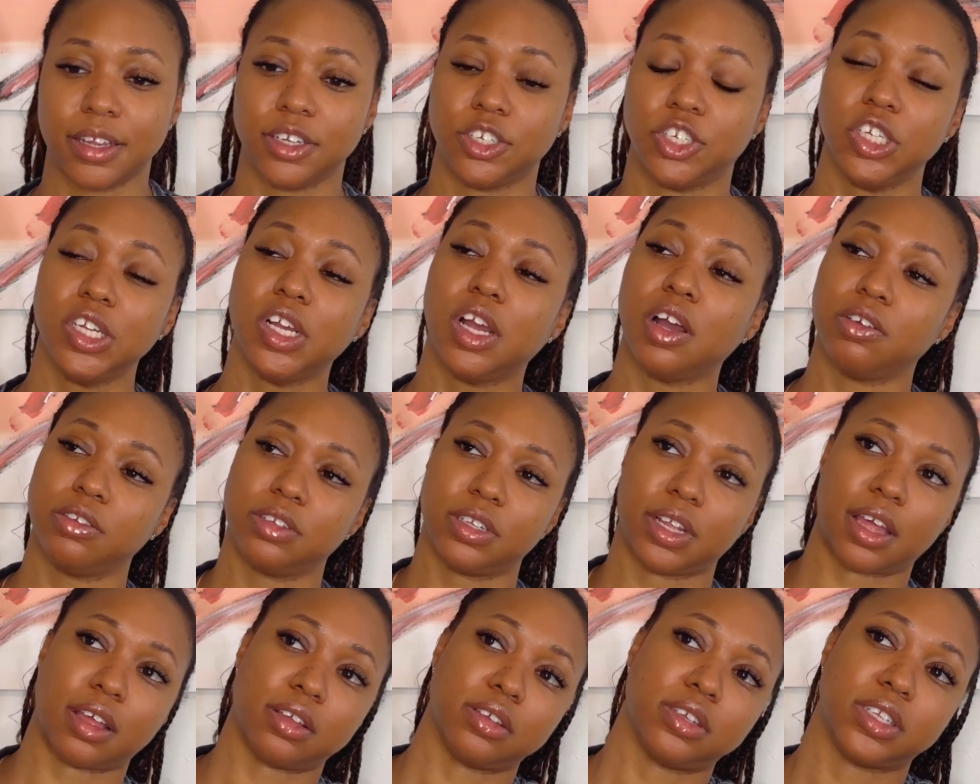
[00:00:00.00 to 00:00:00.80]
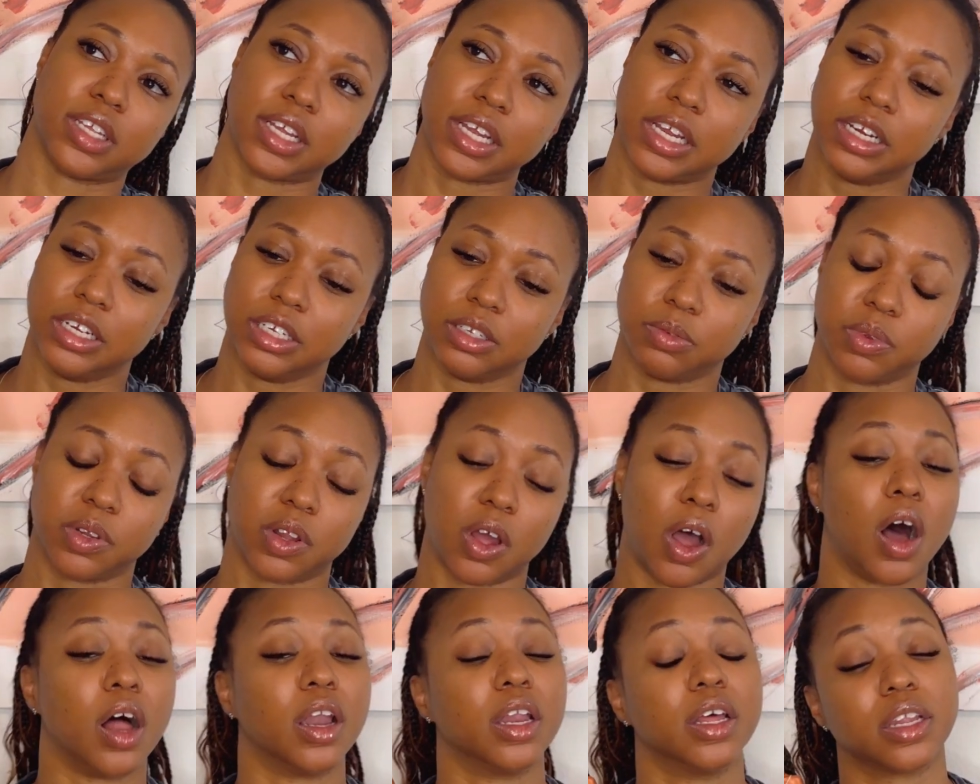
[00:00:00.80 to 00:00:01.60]
And she goes downstairs with
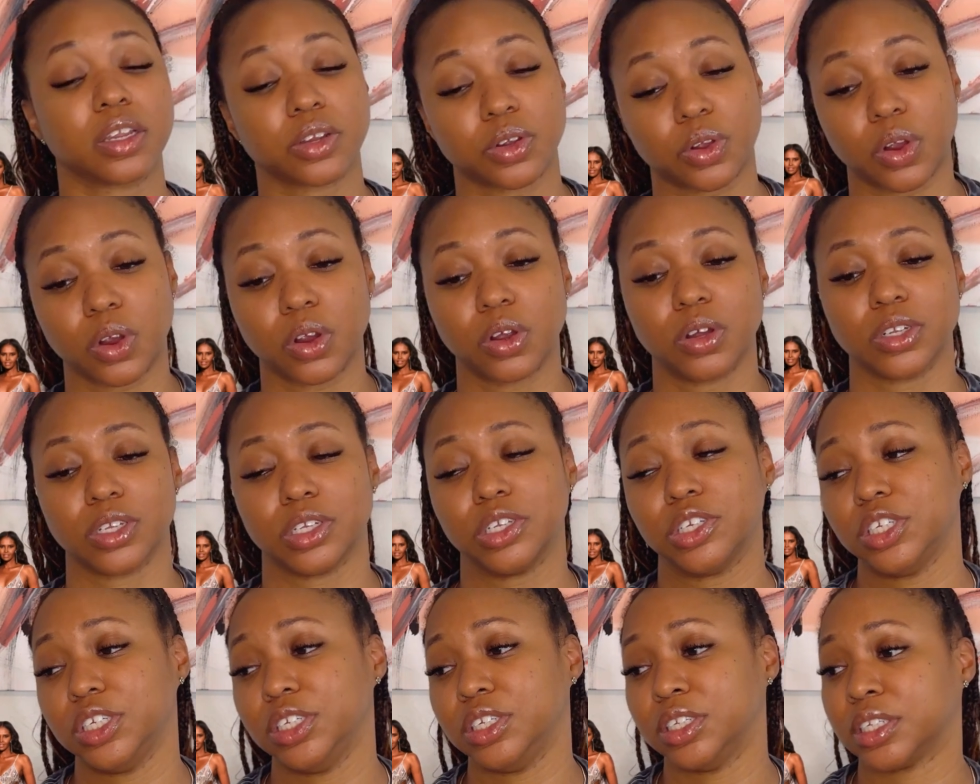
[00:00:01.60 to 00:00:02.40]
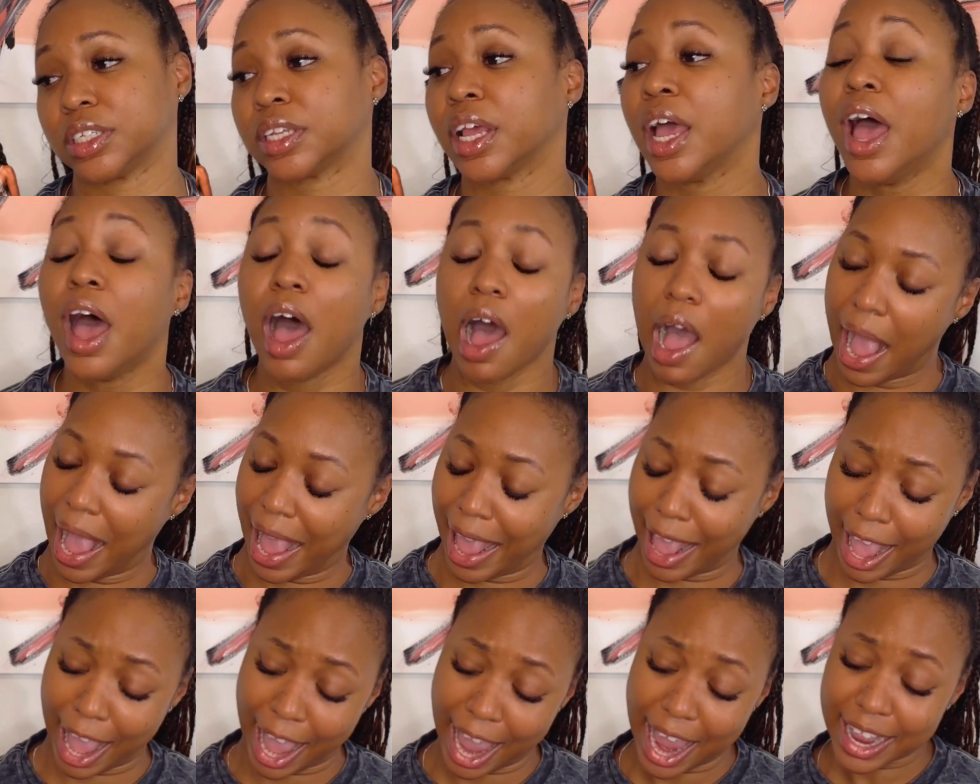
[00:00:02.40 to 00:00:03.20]
all the other girls and she just,
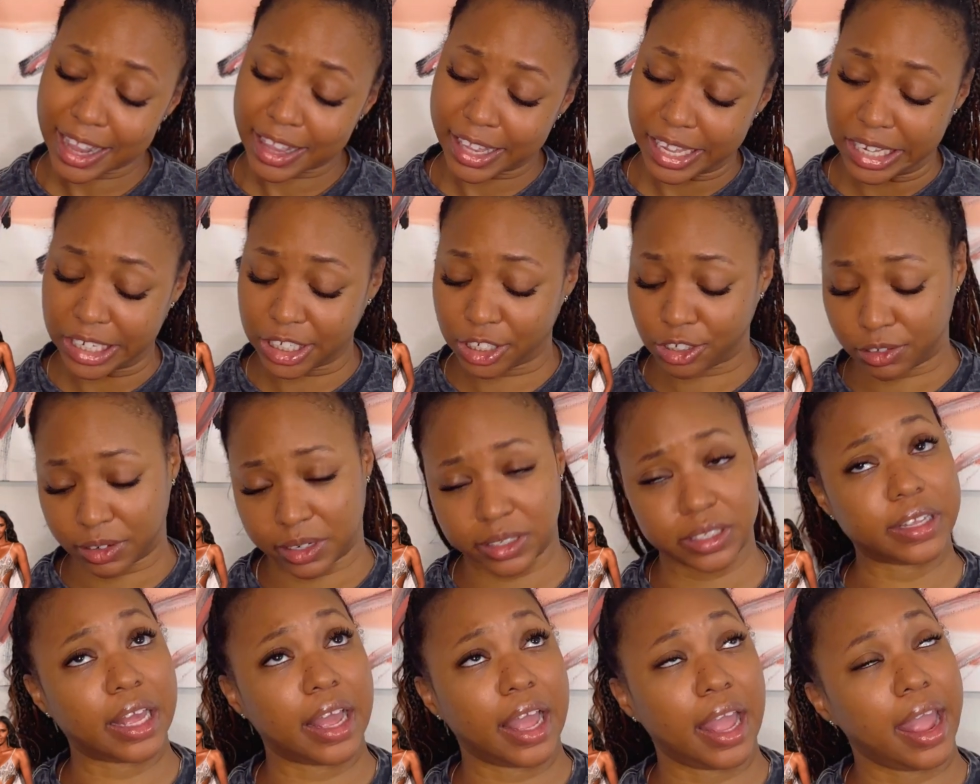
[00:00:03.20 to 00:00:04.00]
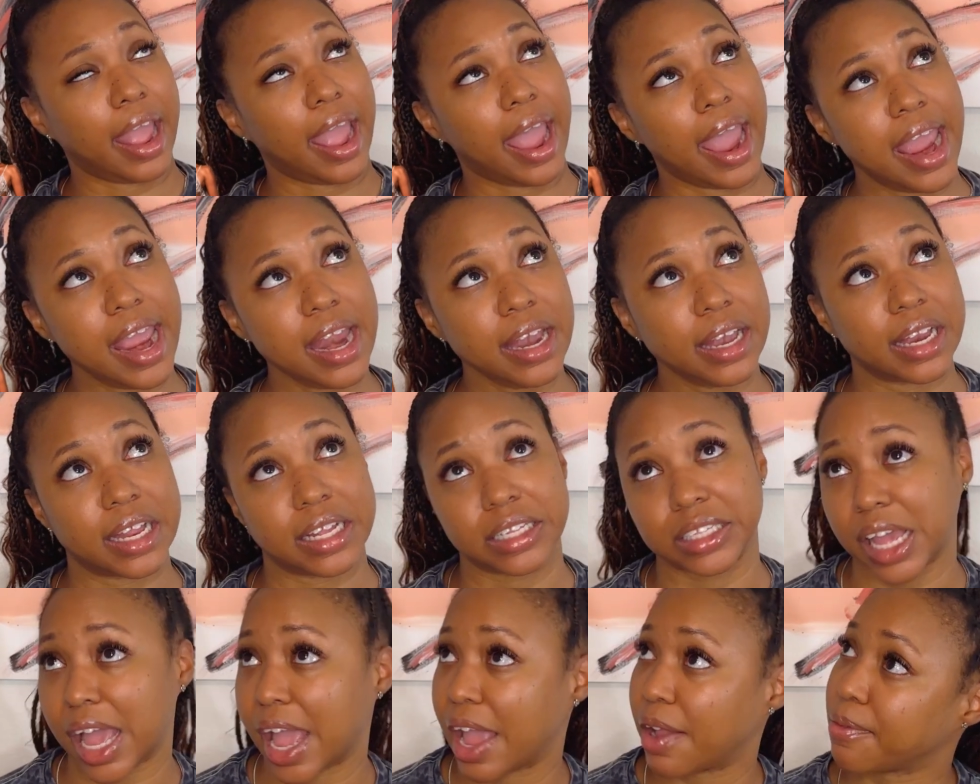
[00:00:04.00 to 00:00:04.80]
I hate this dress. I hate
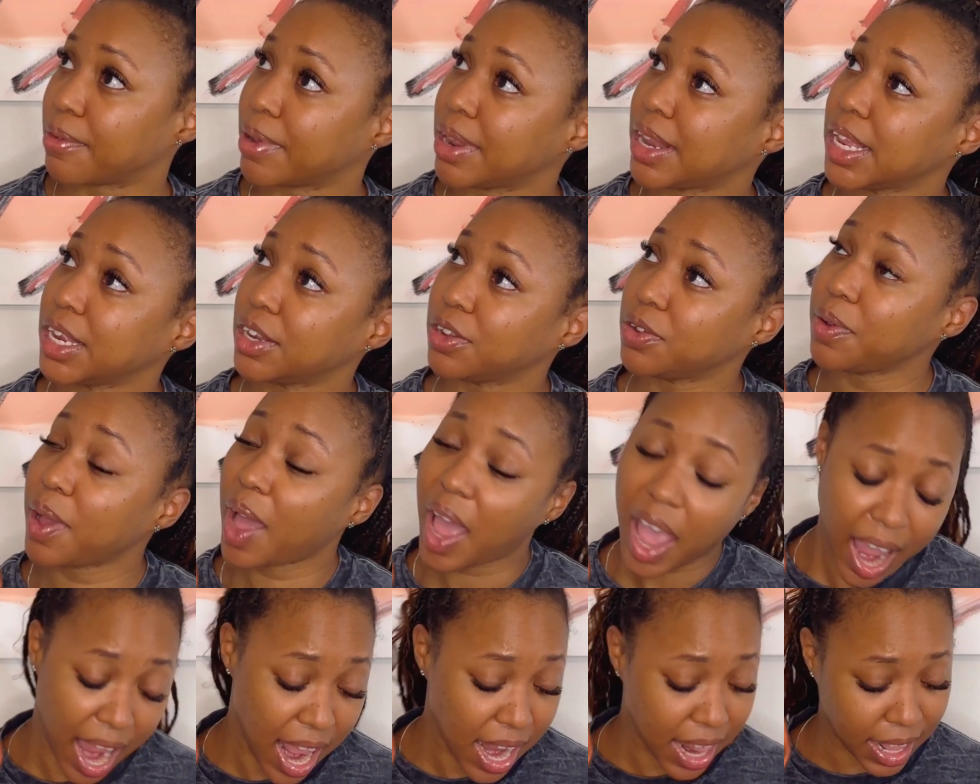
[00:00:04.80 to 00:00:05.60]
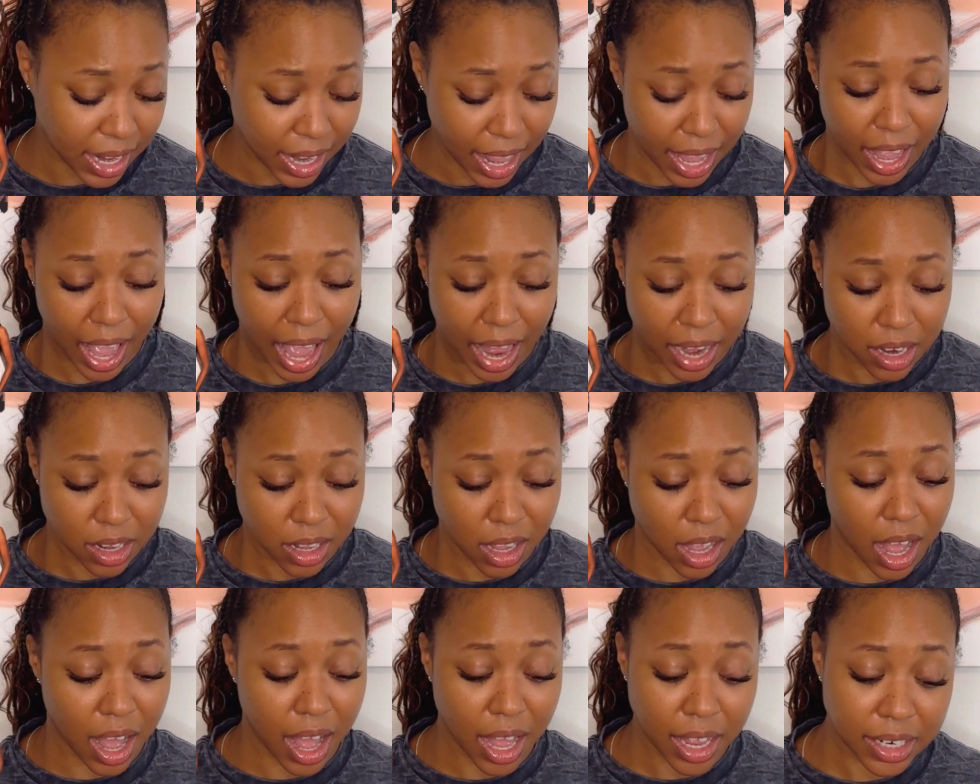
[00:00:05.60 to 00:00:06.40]
this. I really do hate it. Like, I
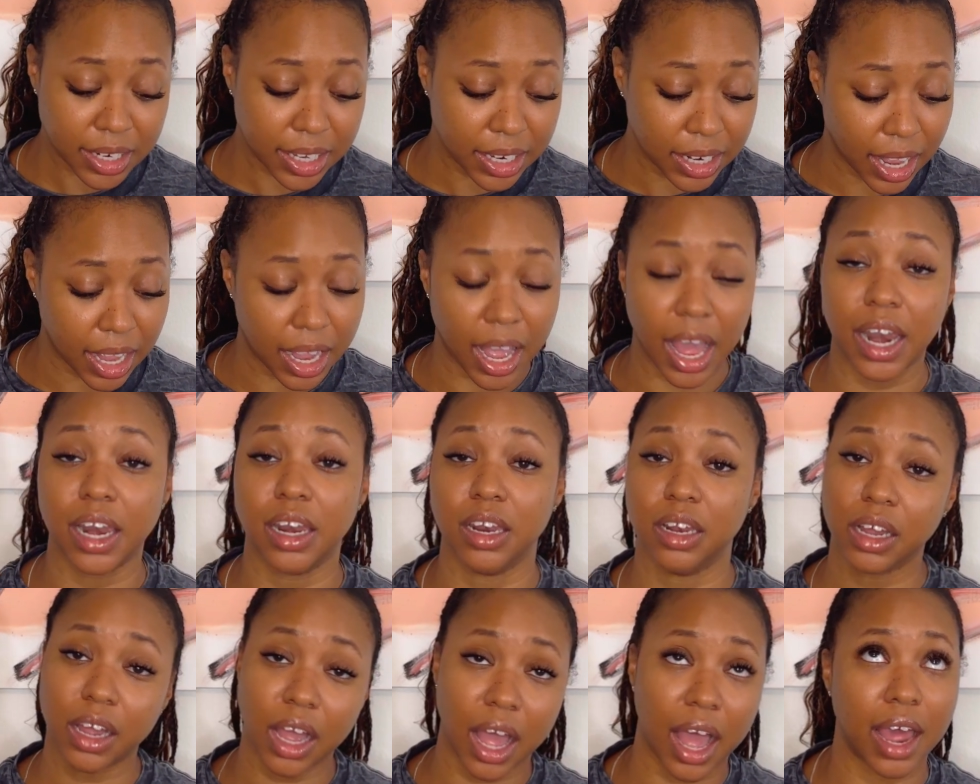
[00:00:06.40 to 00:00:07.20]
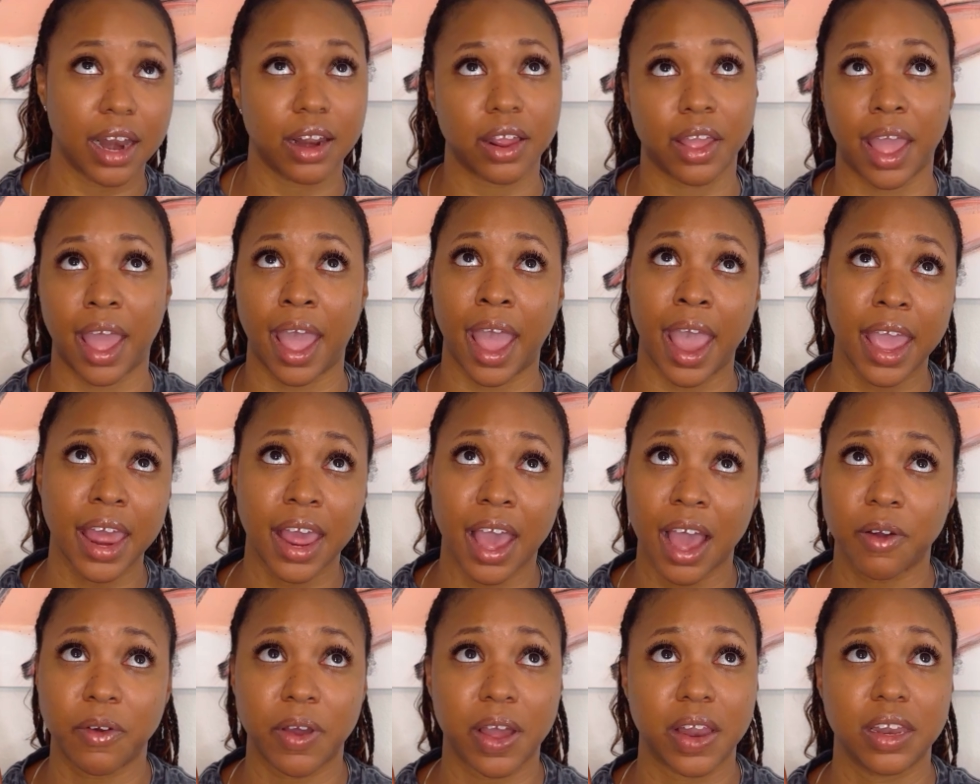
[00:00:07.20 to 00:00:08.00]
look ugly. Like, I hate
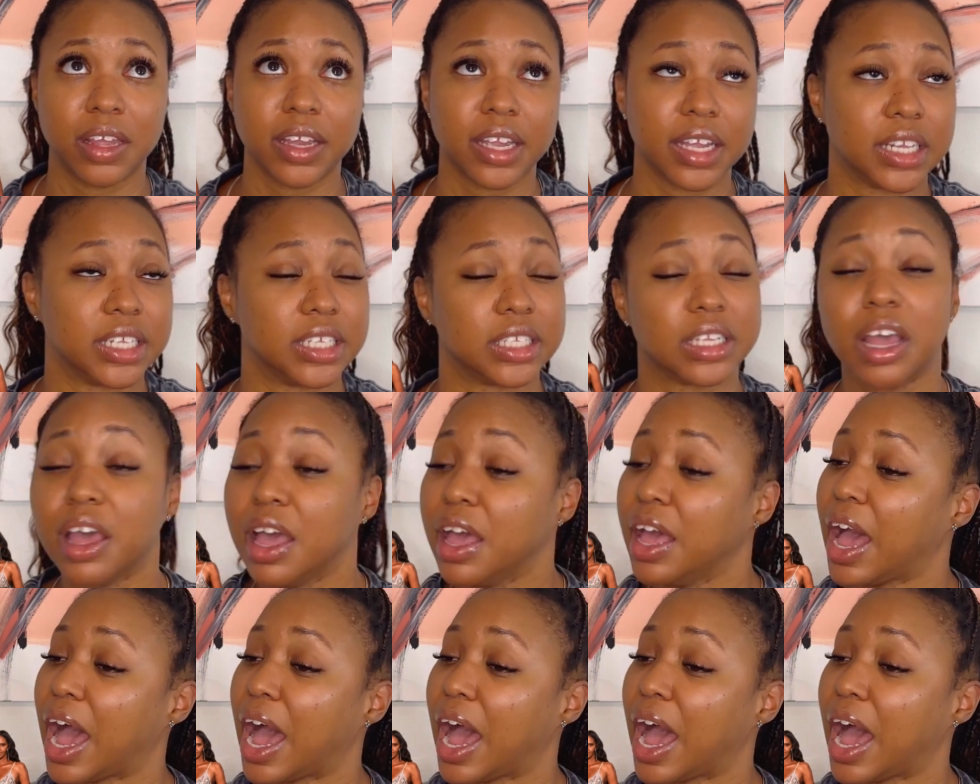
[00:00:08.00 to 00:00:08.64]
how I look at this.